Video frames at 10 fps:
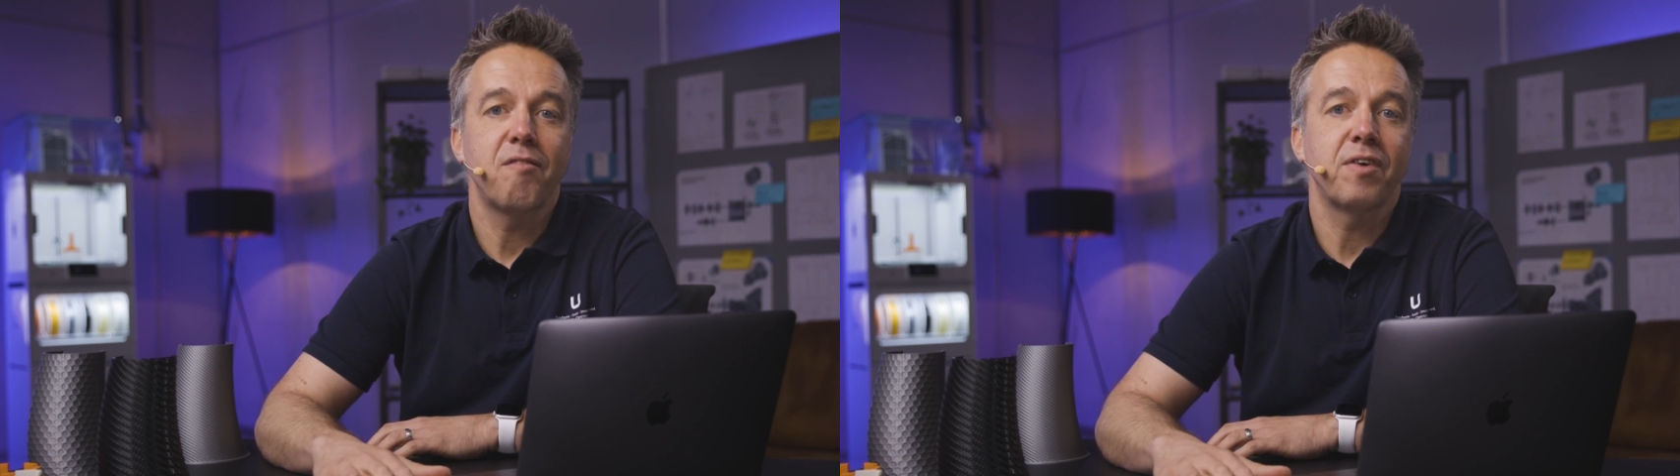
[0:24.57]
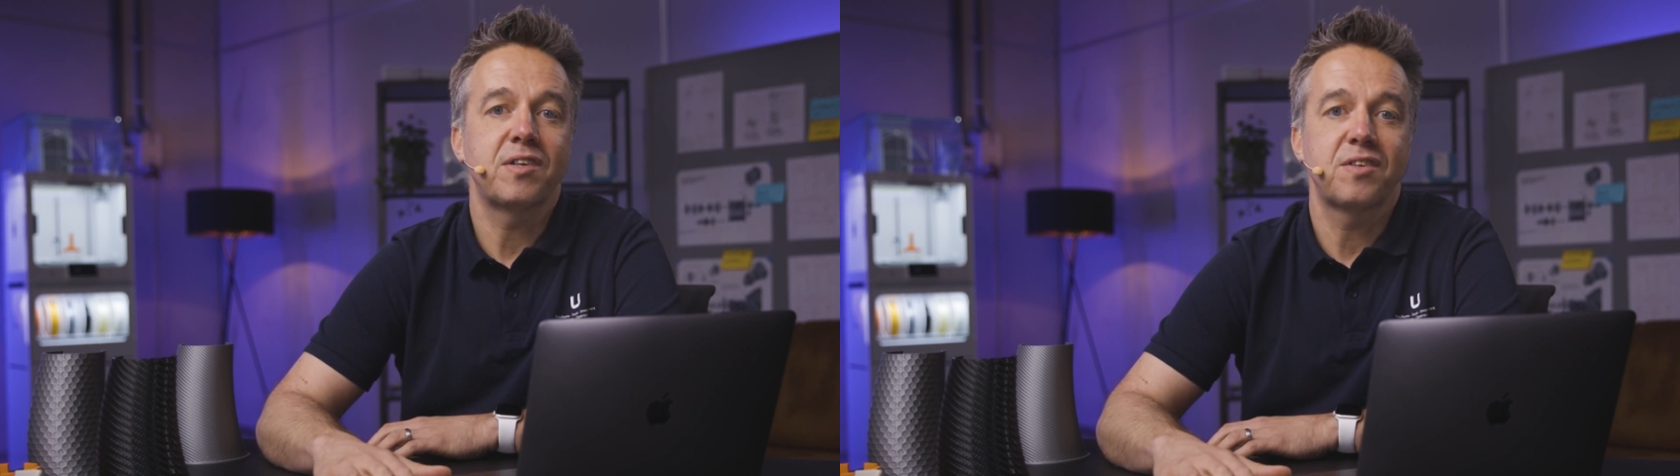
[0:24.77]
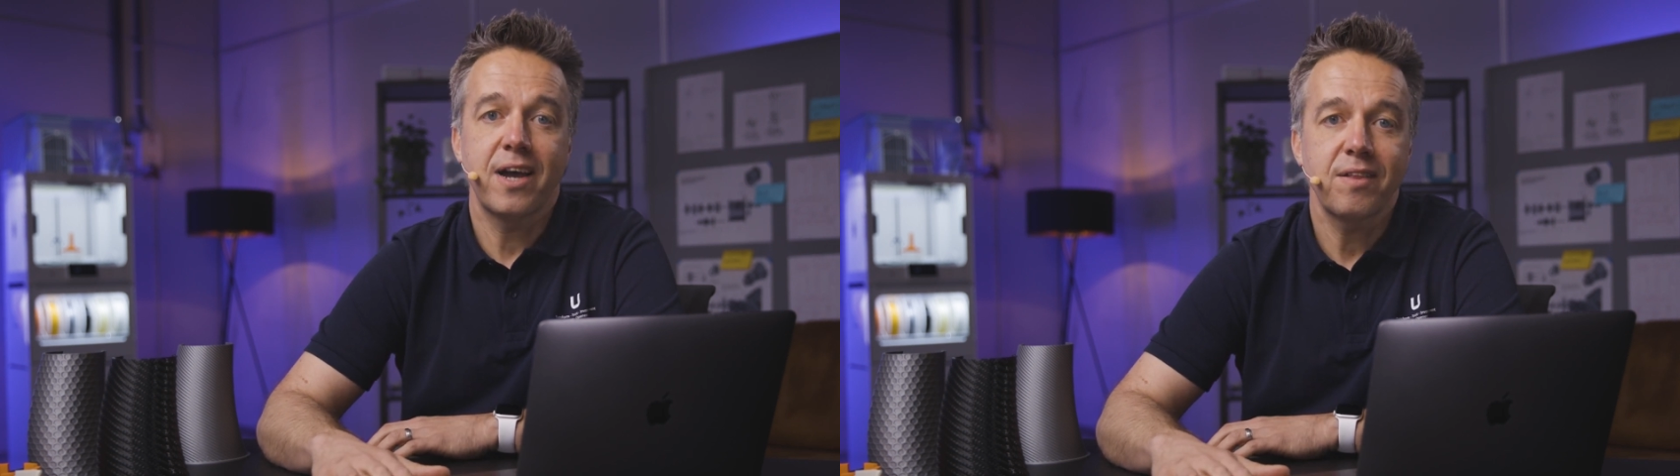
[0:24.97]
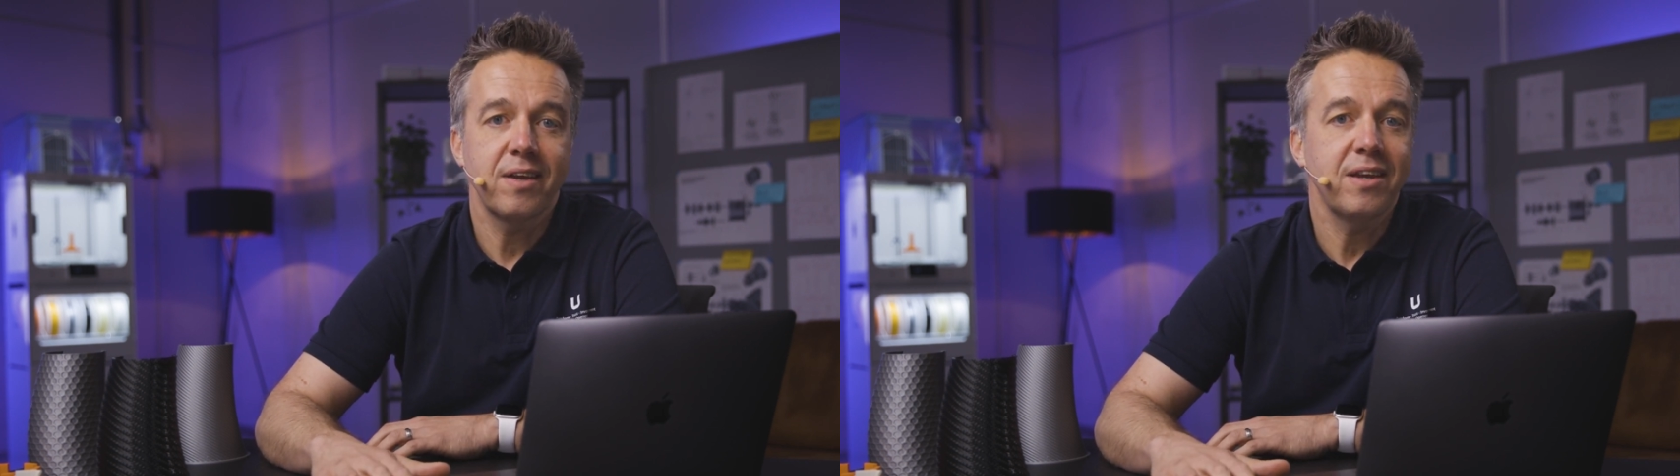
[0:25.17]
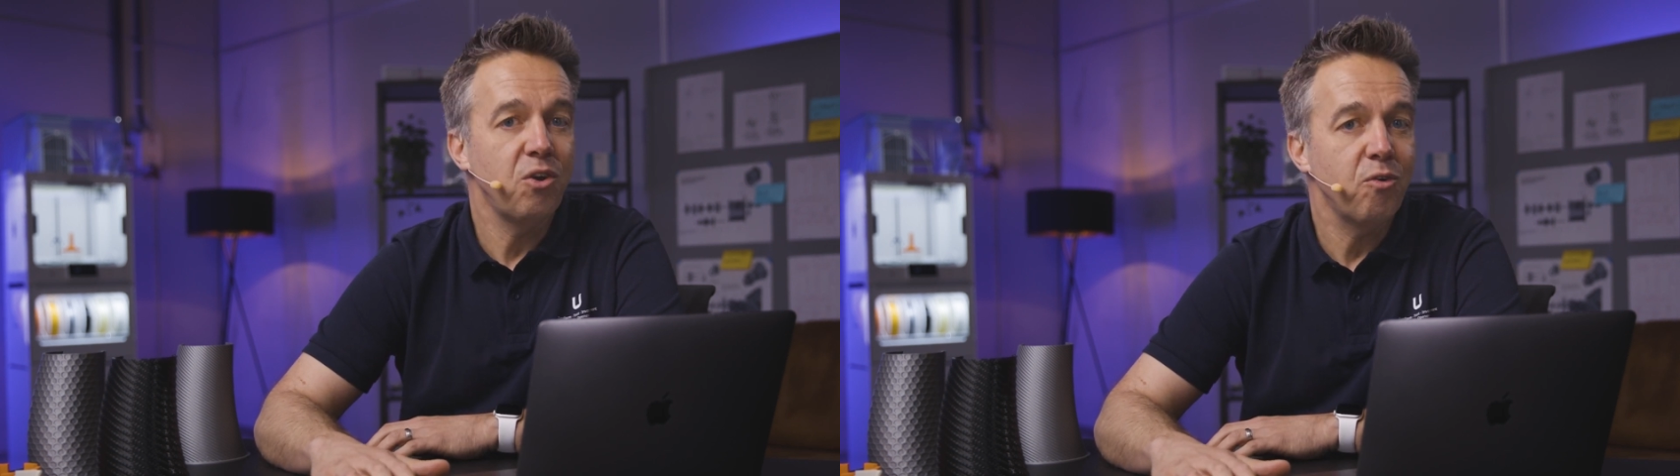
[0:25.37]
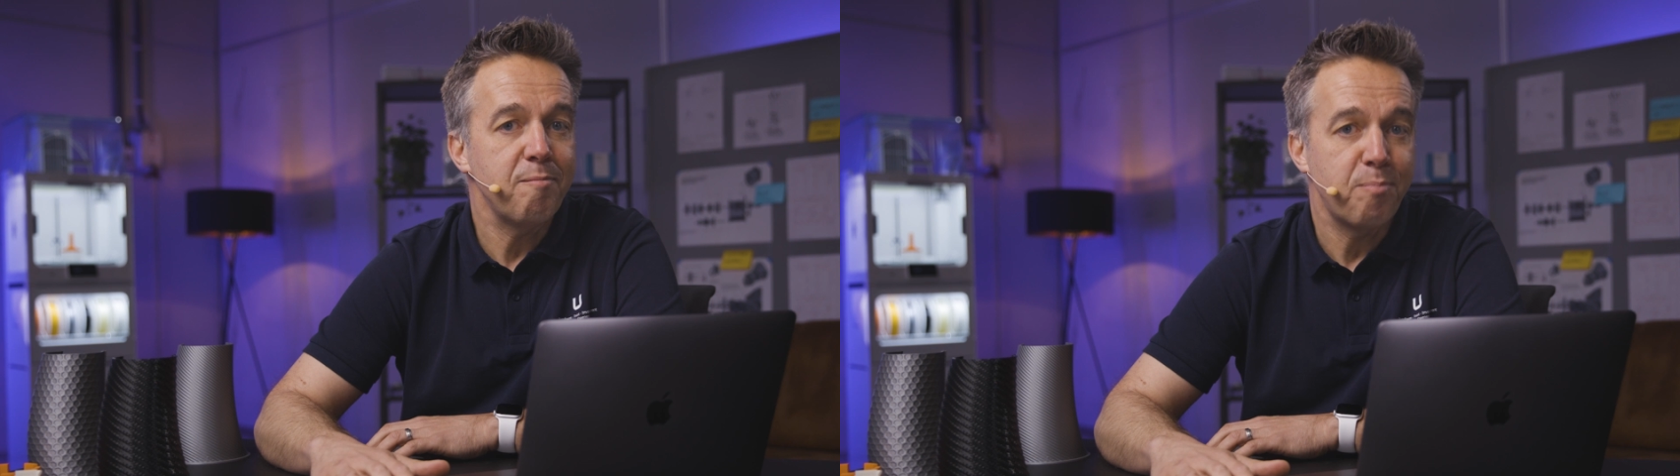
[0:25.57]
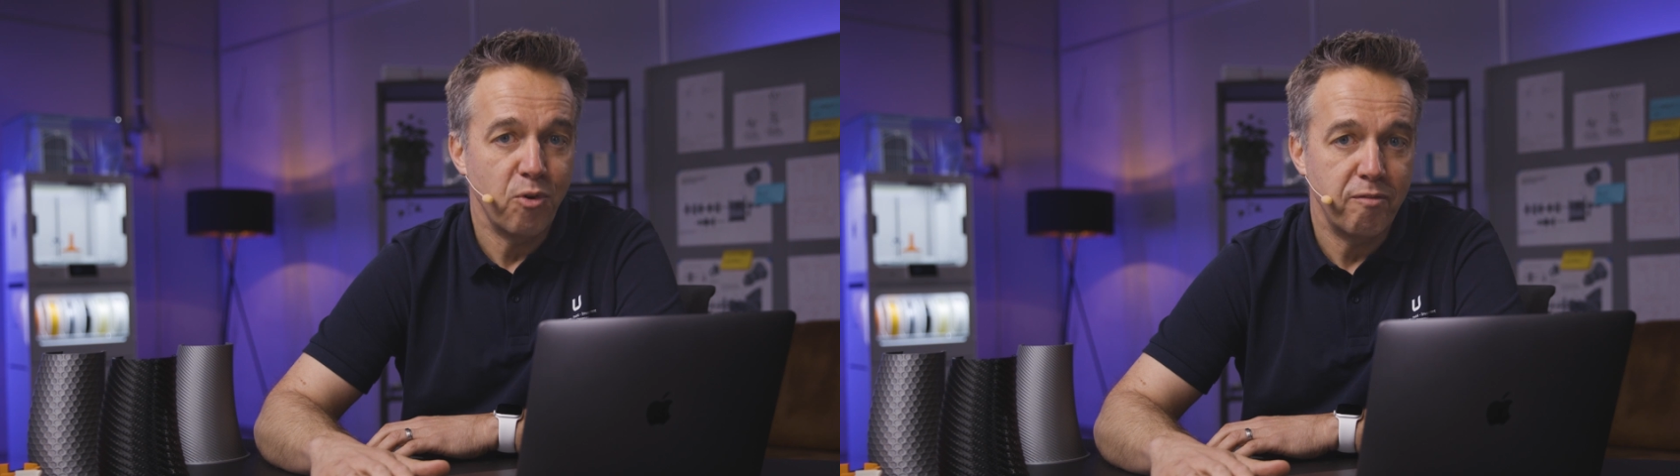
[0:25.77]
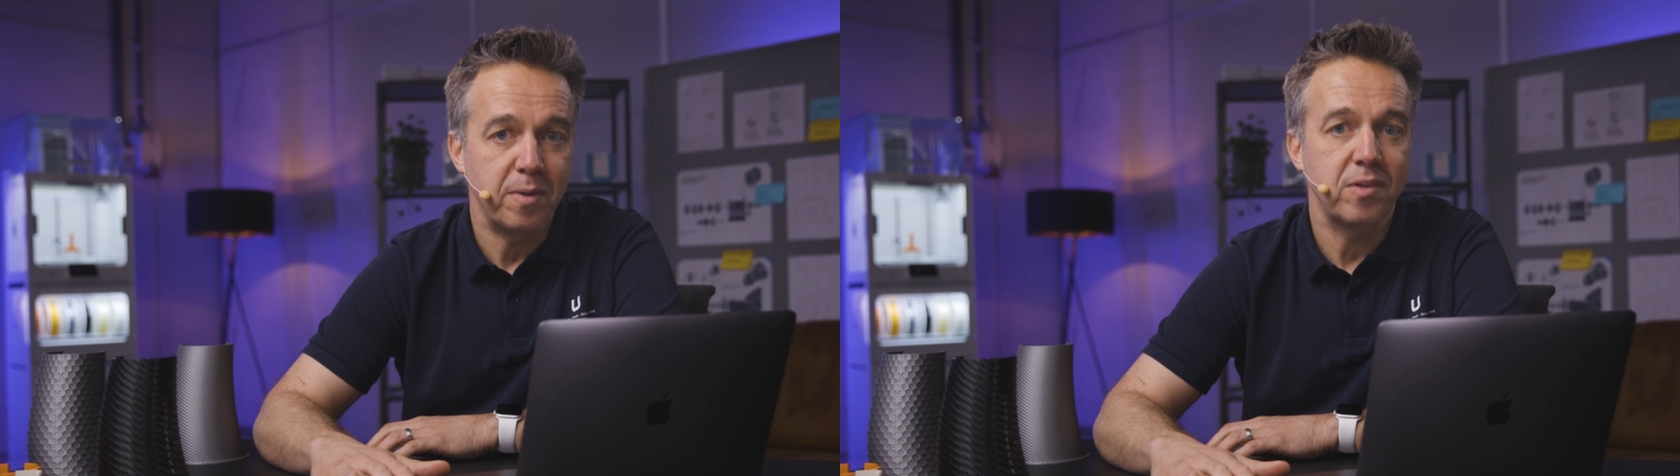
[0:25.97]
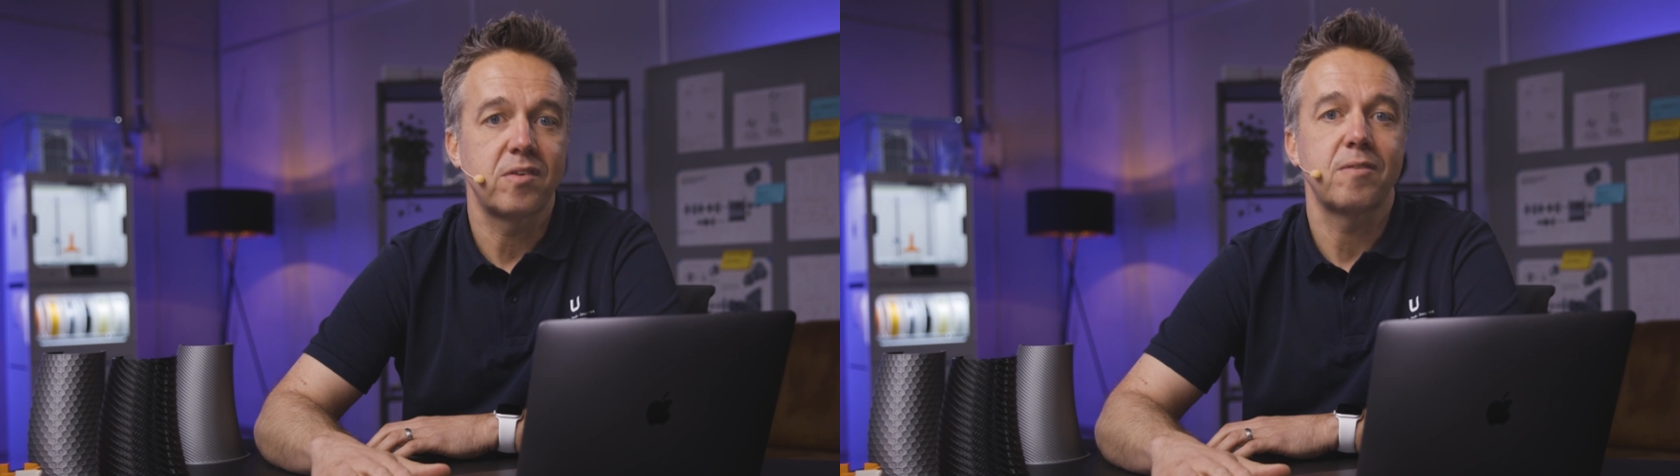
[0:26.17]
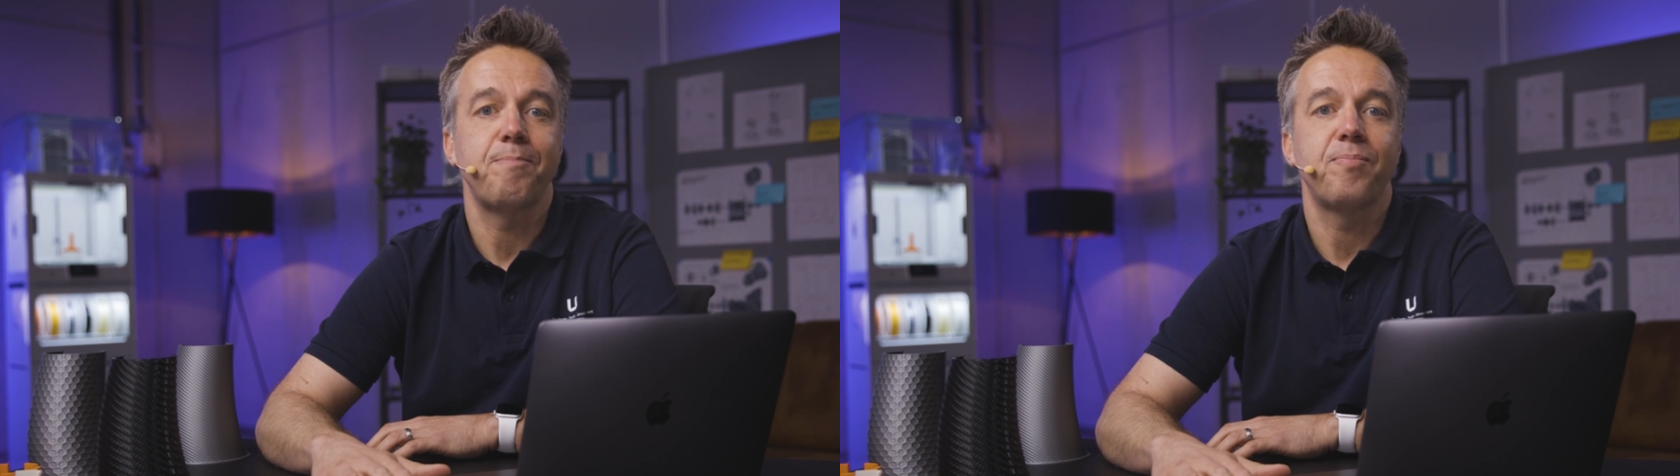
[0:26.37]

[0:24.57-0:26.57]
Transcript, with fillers: of exciting new improvements.